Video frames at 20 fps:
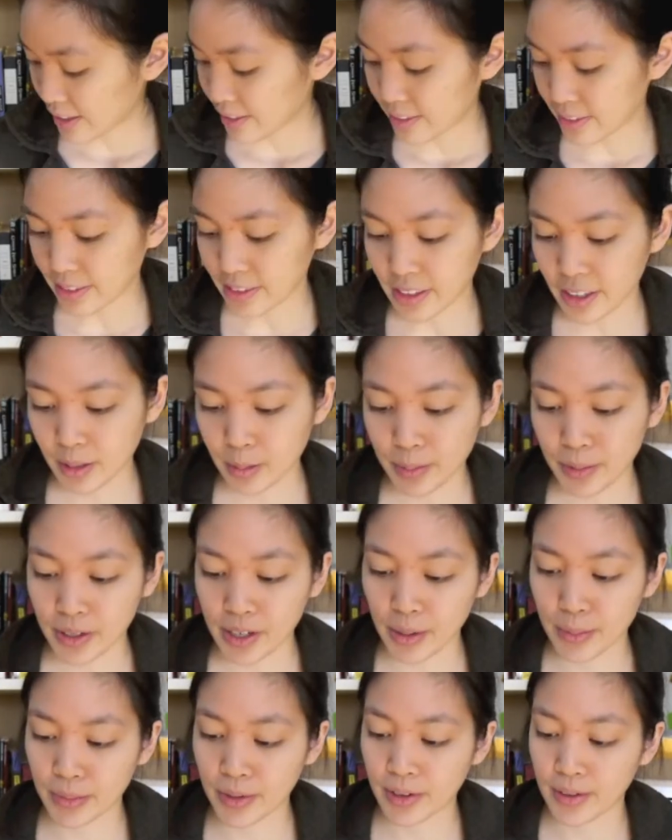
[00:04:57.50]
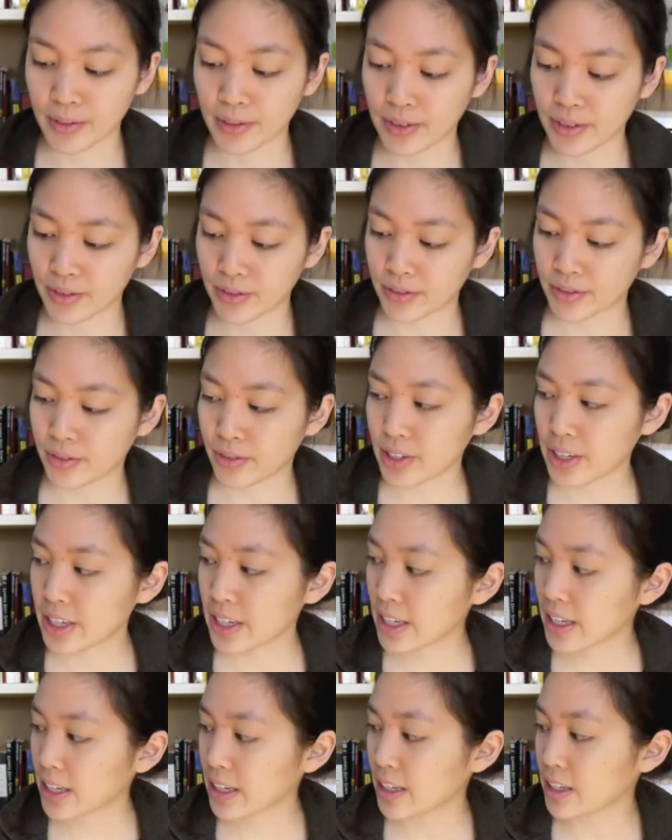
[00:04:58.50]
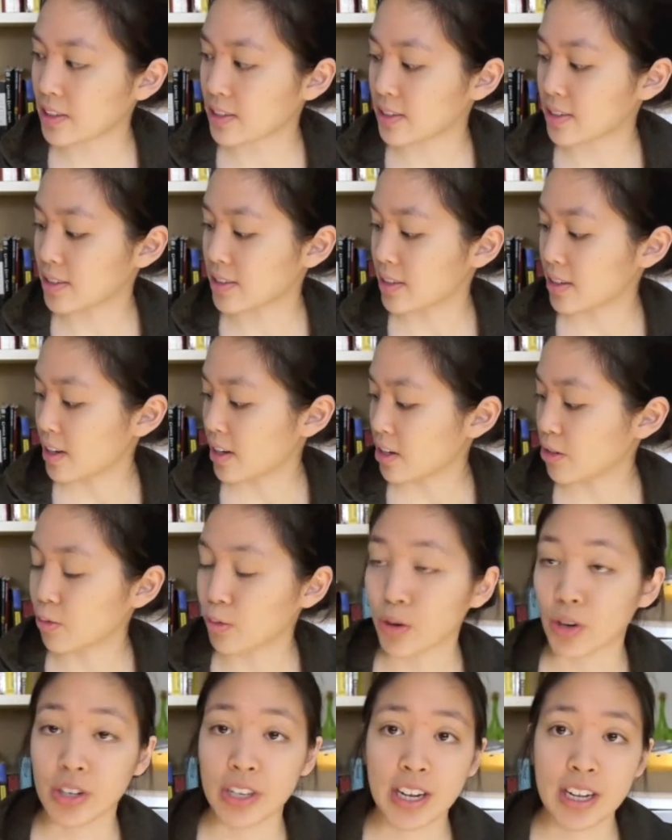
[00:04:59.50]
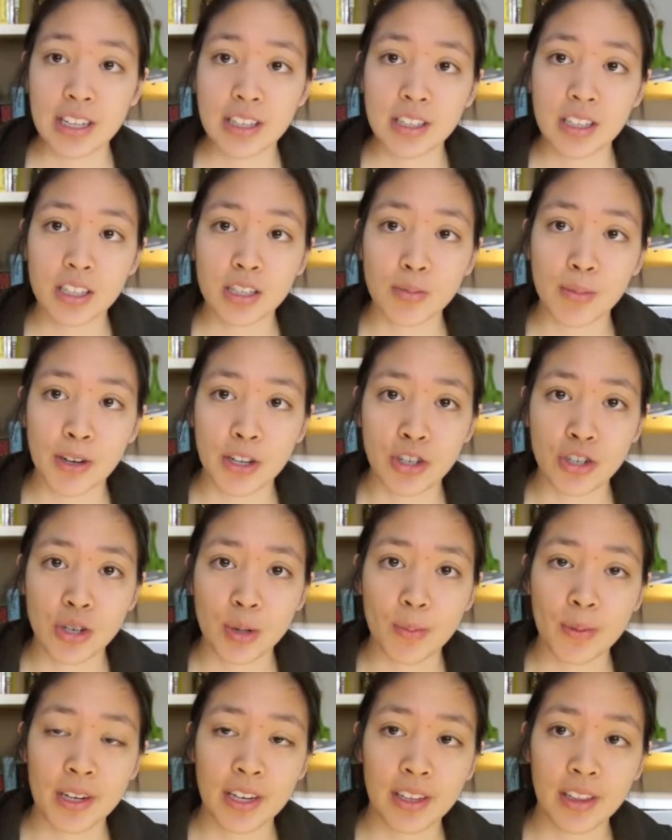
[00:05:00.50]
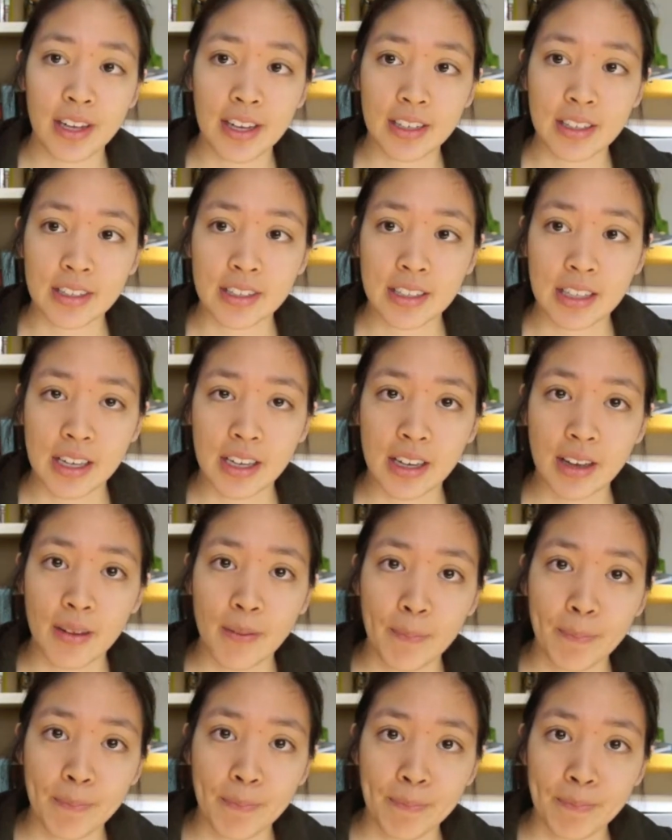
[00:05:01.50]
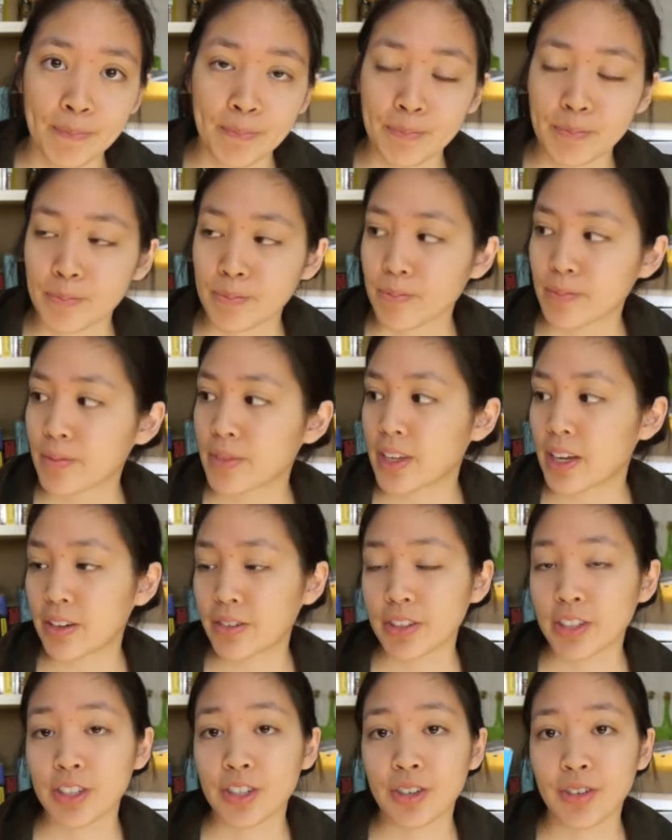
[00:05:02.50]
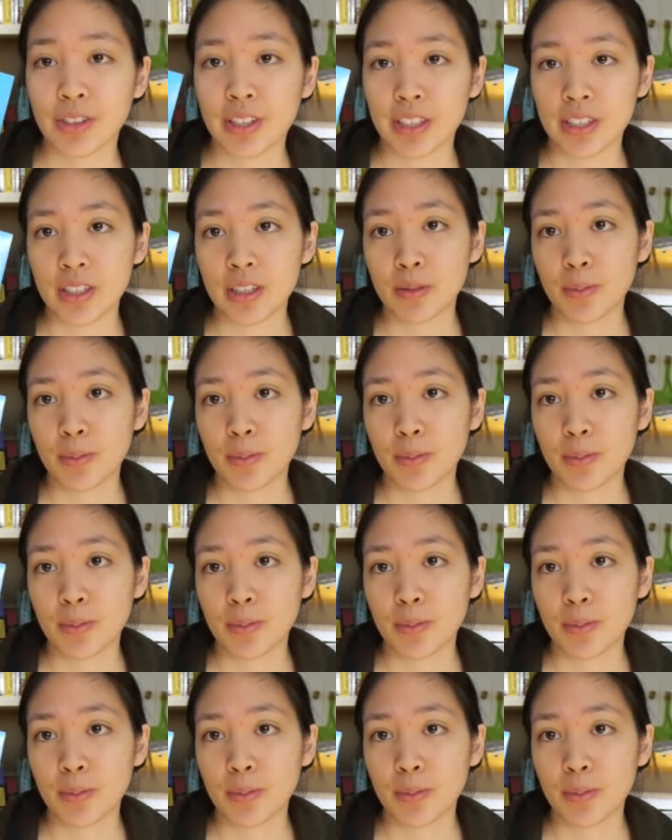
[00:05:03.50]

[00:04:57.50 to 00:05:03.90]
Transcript: Another book I'm gonna be reading is War Dances by Sherman Alexie. Not really sure what this is